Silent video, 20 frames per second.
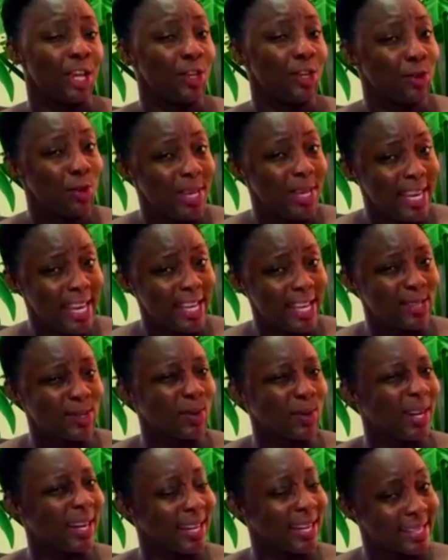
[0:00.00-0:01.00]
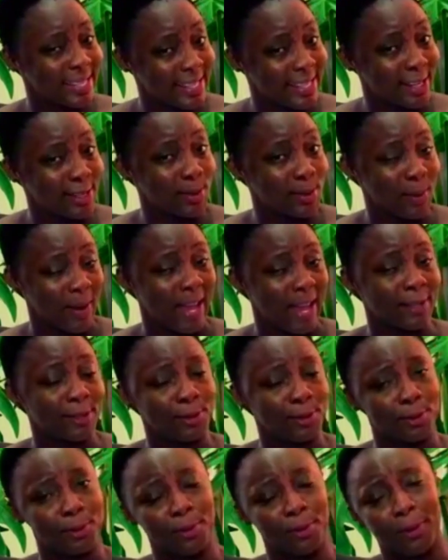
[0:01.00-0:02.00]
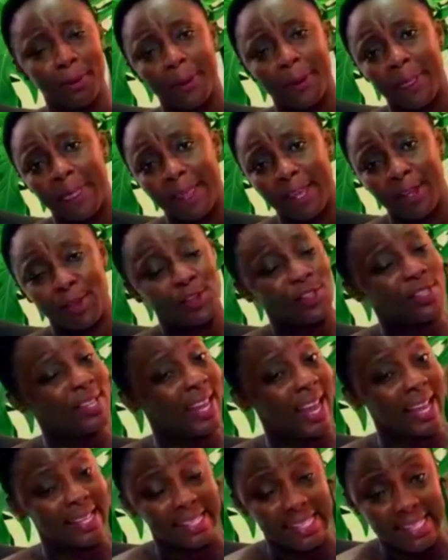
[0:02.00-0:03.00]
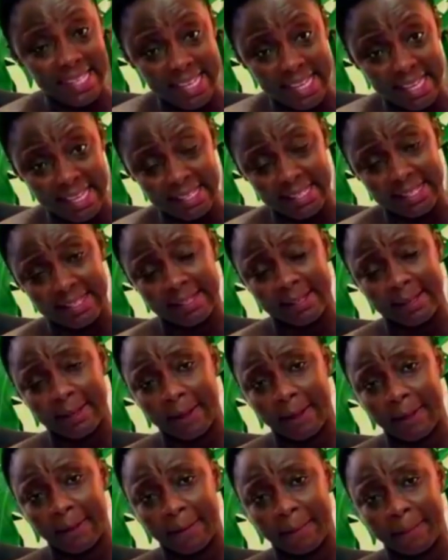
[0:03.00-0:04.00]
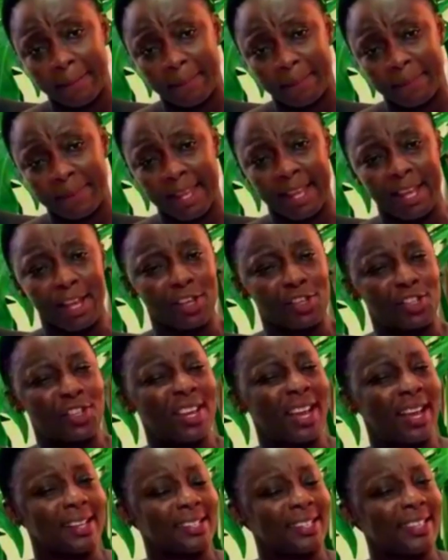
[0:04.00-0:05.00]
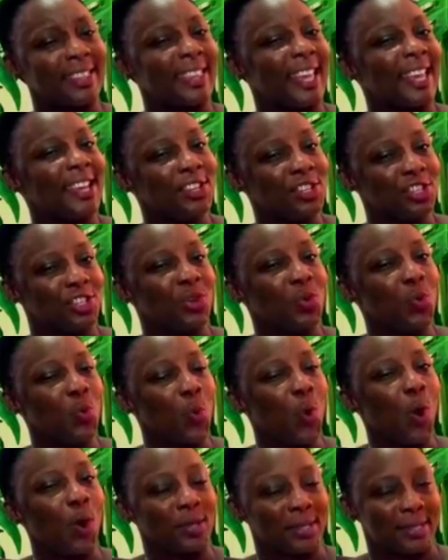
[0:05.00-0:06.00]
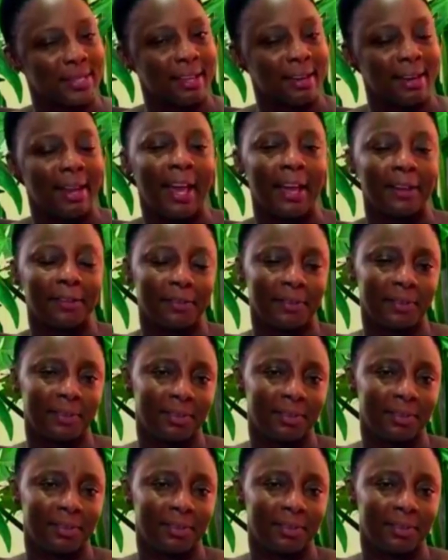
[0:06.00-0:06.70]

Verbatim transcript: You need to listen to her too. She has needs. She has things she wants in life.